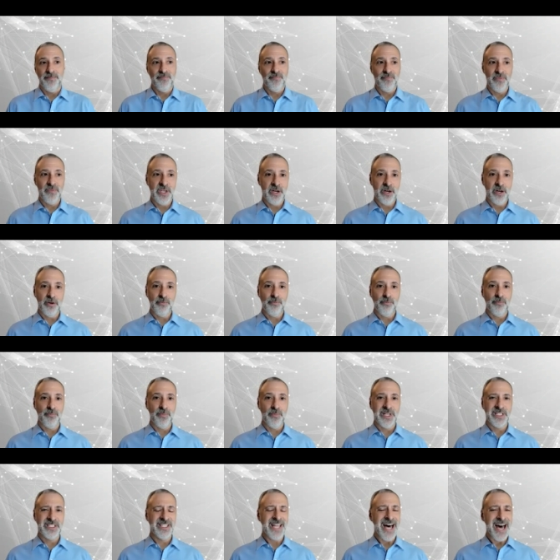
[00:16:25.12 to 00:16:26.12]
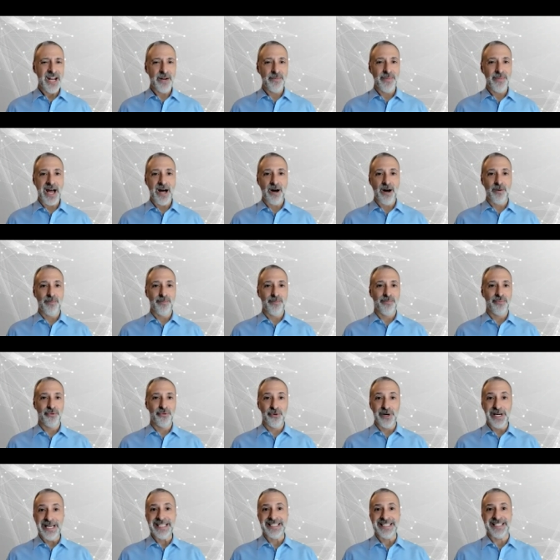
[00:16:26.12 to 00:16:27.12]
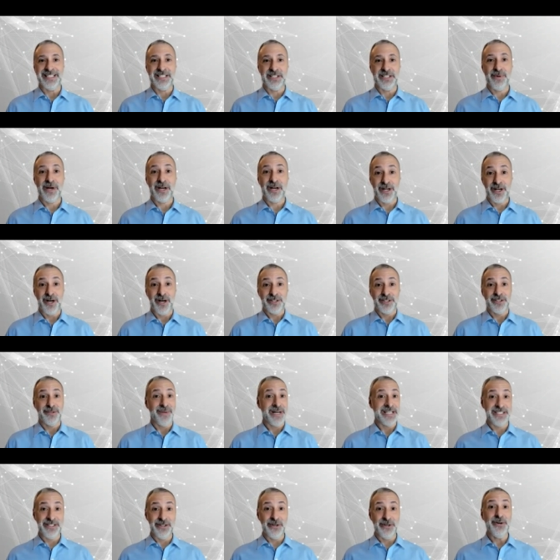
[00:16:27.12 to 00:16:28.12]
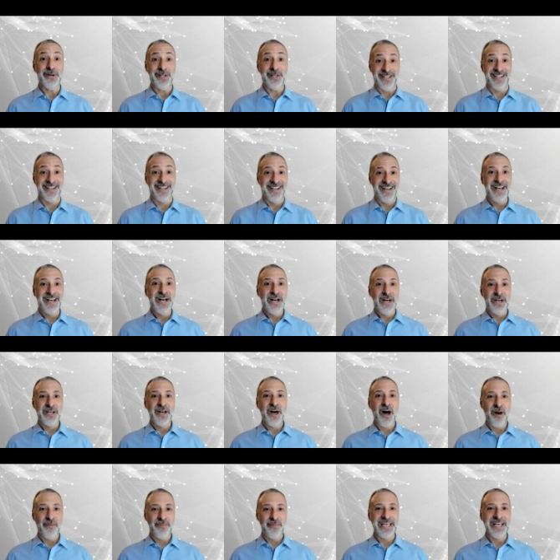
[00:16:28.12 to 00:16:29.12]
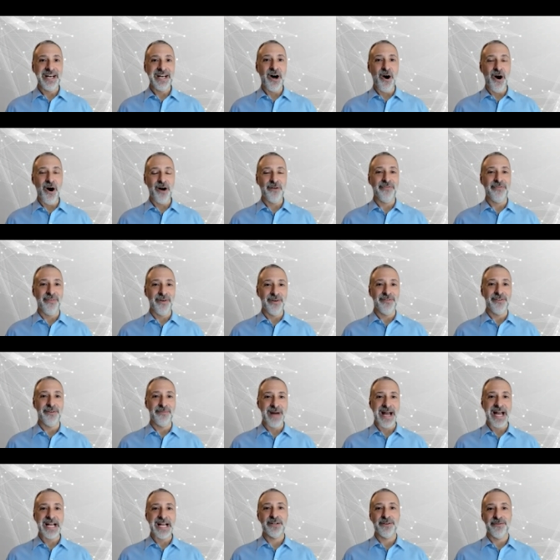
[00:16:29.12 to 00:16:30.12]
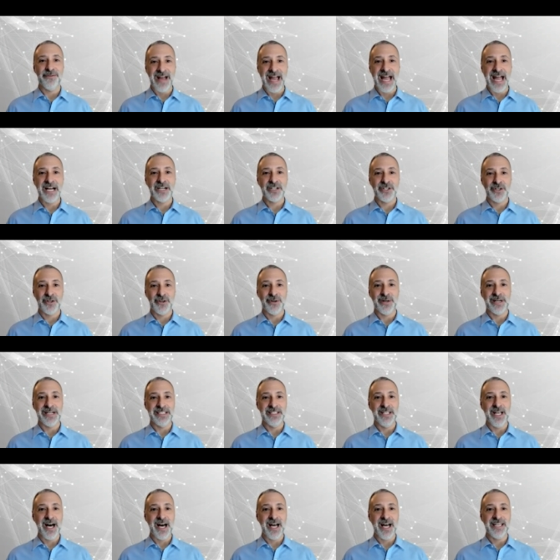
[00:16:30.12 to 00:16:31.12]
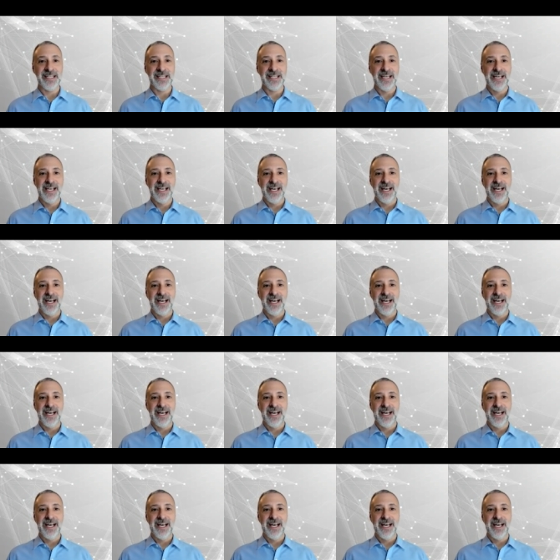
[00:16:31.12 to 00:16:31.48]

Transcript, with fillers: you know, it's not about print, it's about a customized good coming off of a manufacturing line.